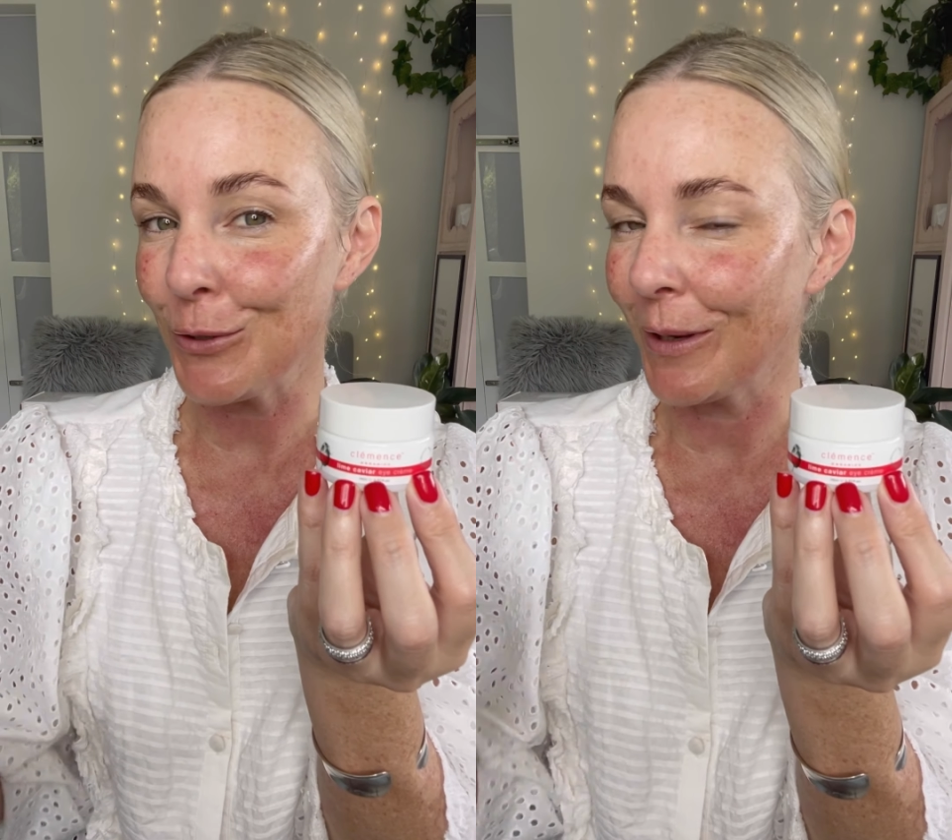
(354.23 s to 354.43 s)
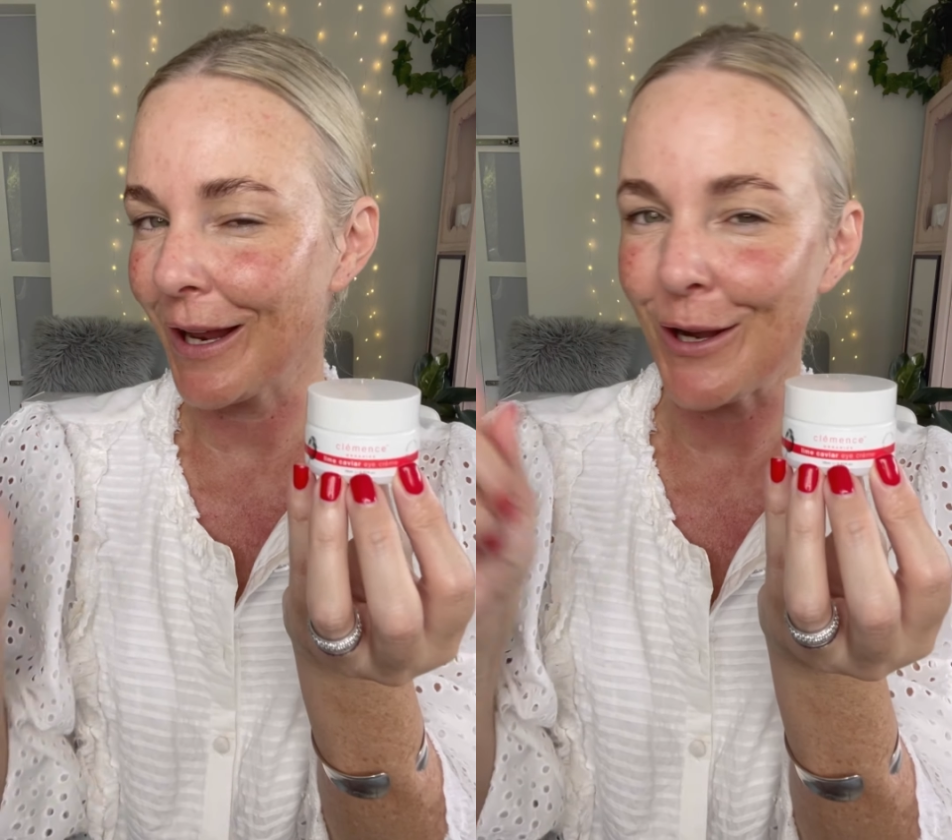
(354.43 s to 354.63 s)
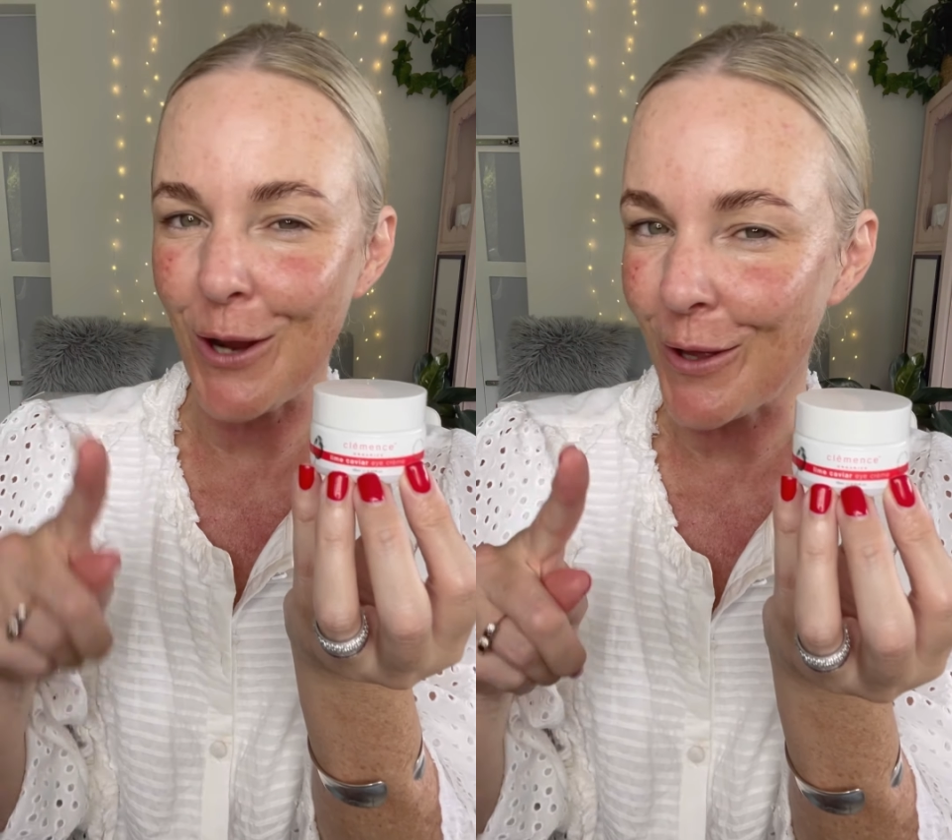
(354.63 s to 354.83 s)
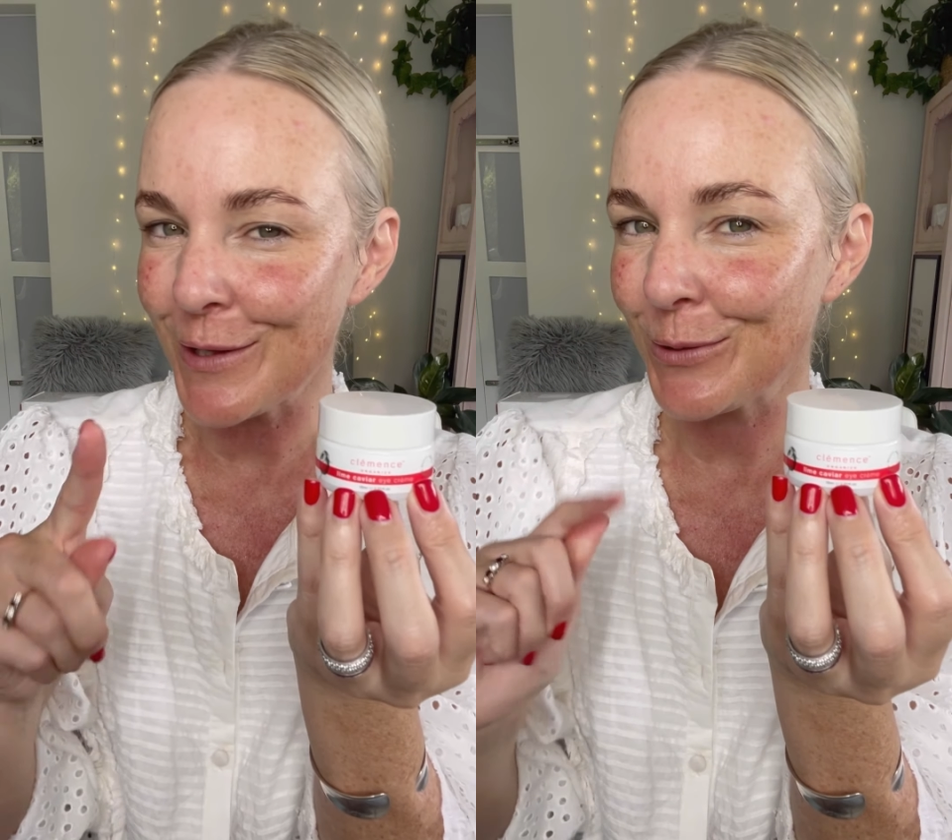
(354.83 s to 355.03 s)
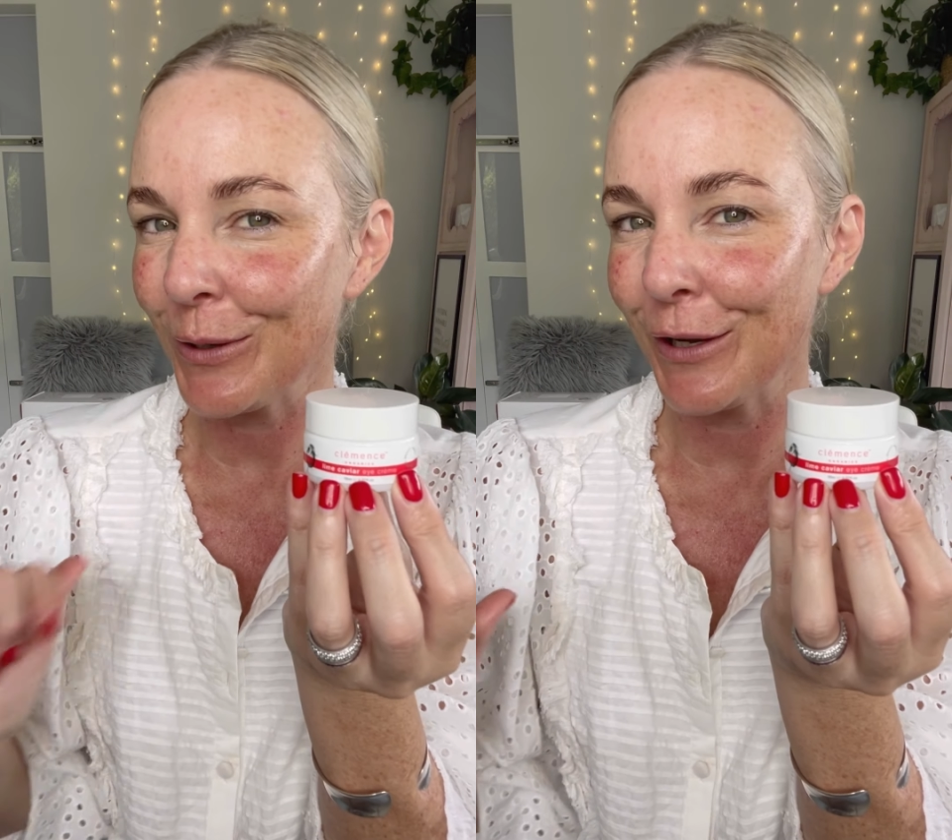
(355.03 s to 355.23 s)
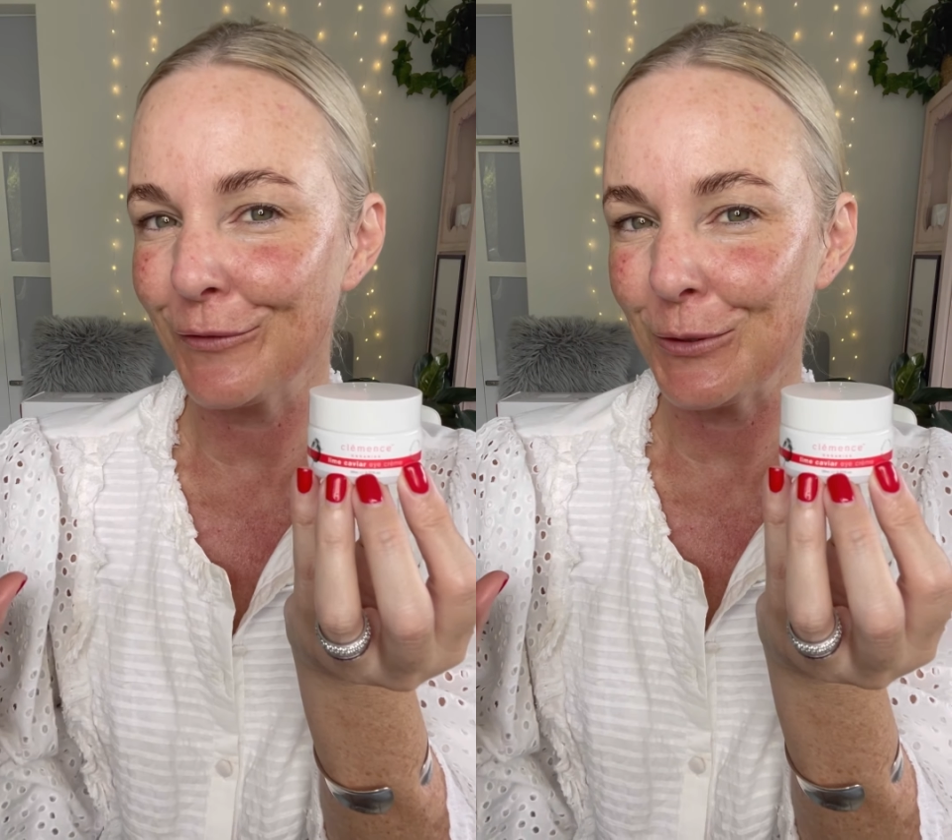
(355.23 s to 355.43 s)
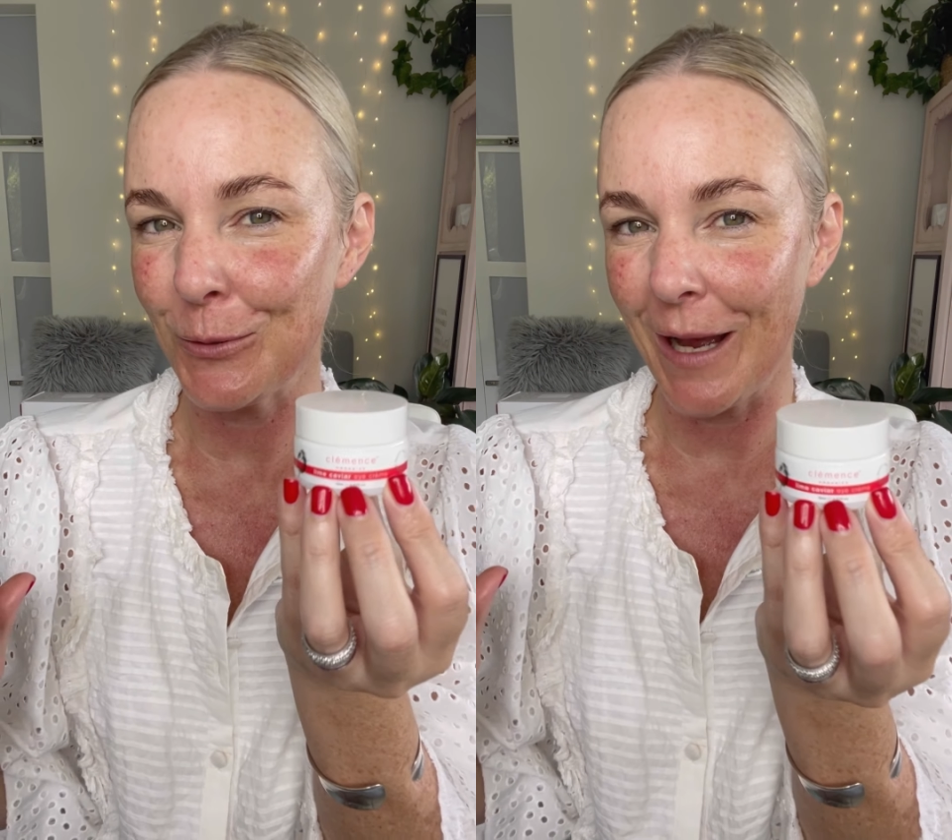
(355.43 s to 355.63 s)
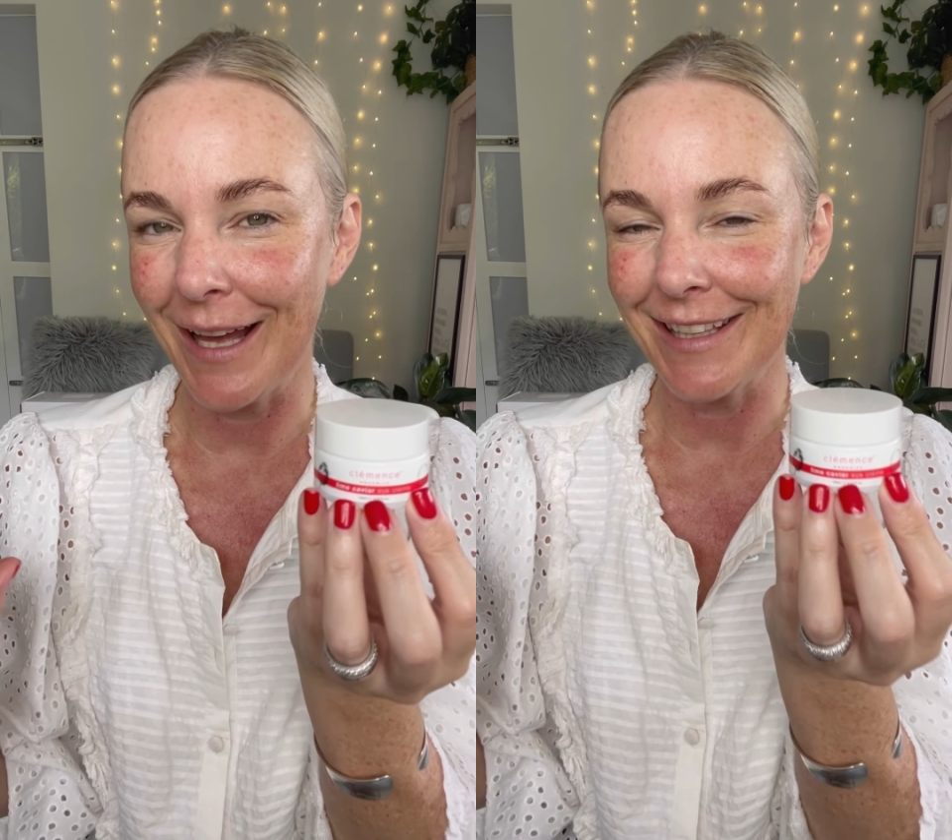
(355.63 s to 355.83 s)
and I know there's quite a few
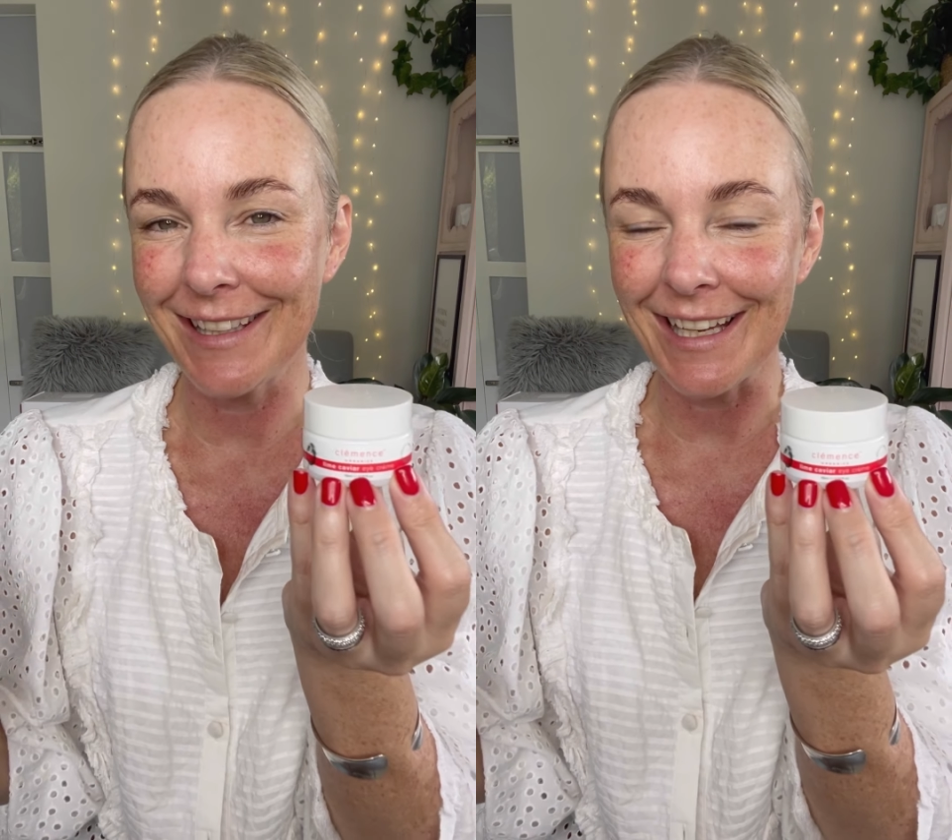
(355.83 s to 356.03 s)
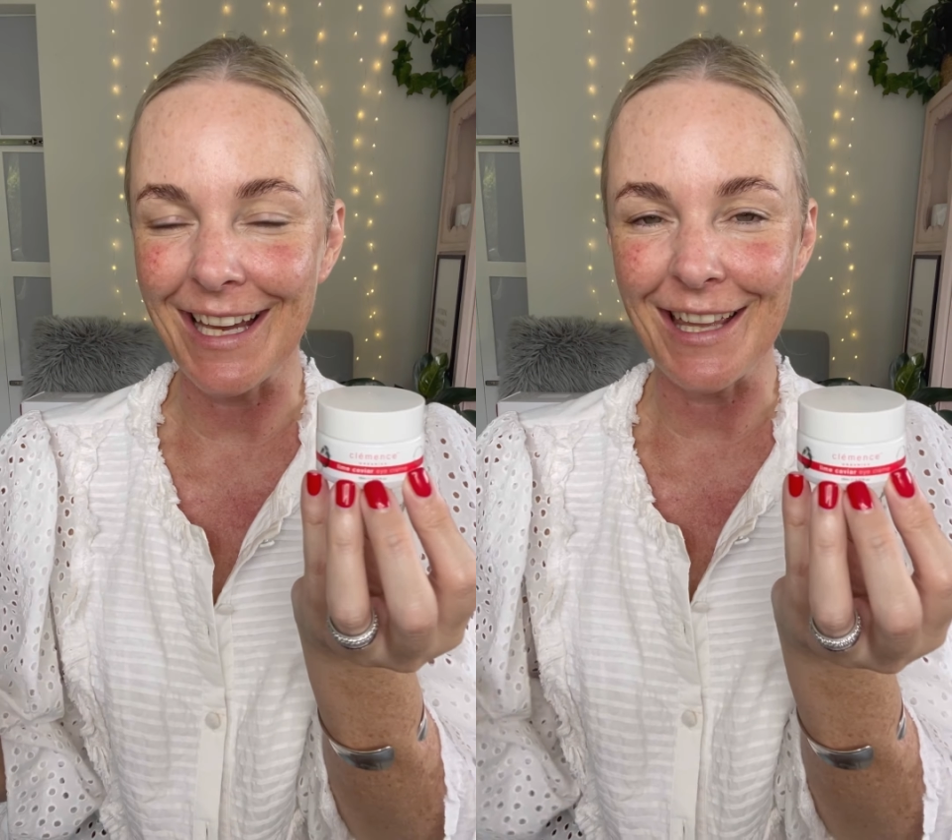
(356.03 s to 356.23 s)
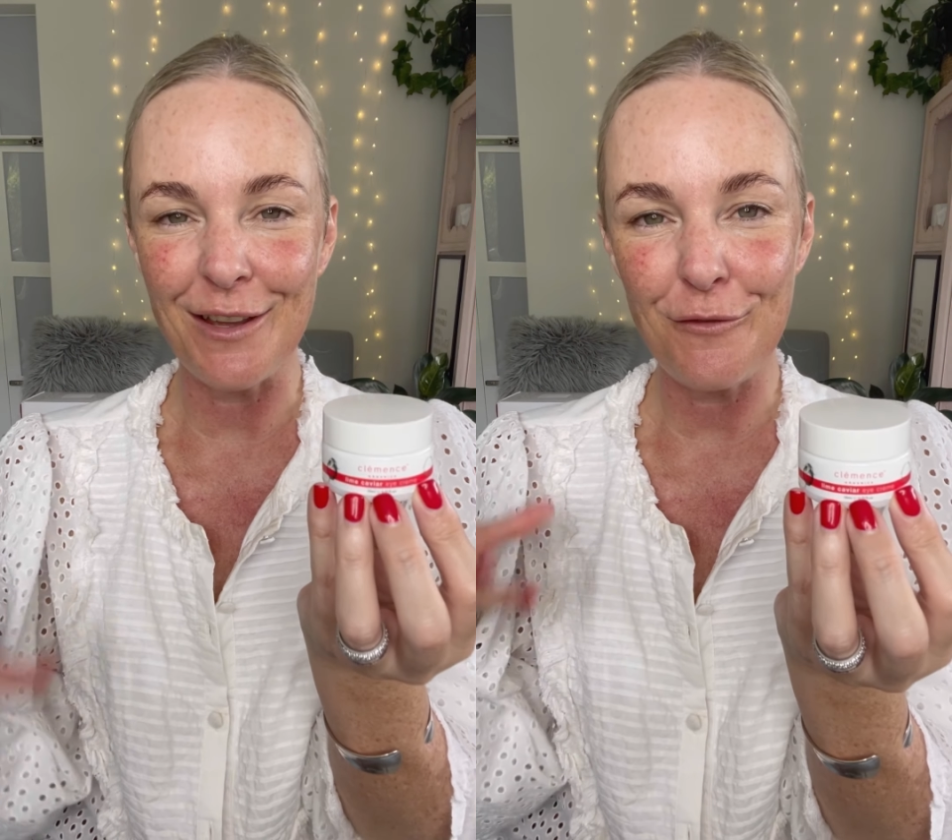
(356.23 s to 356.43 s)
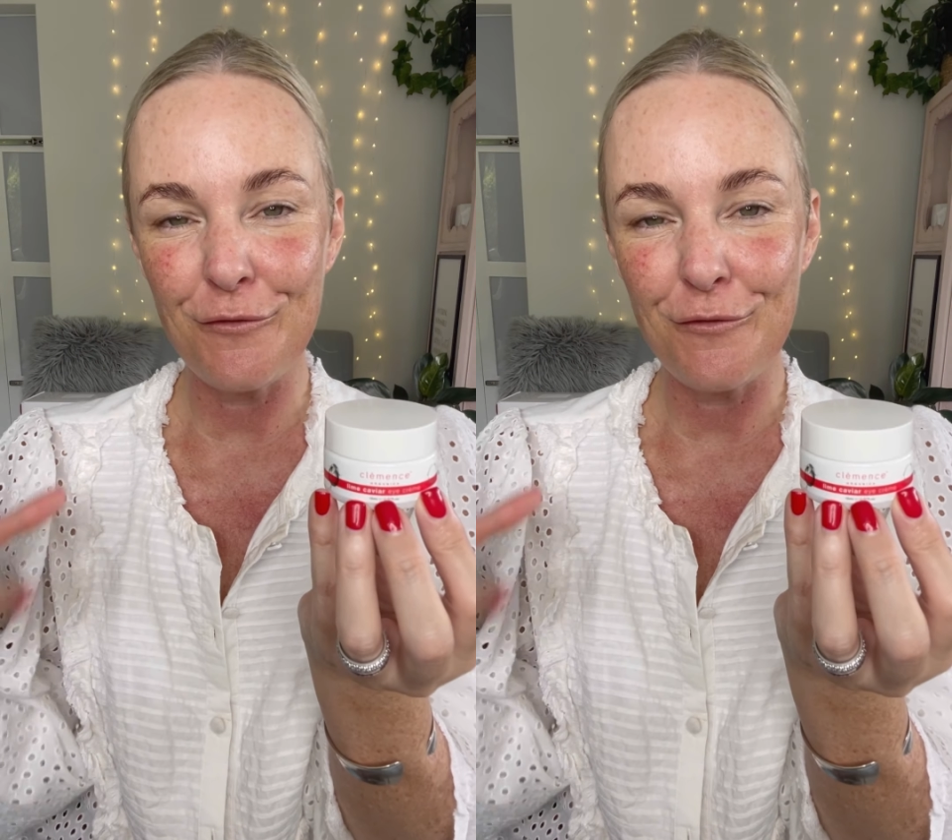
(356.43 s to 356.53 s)
out there that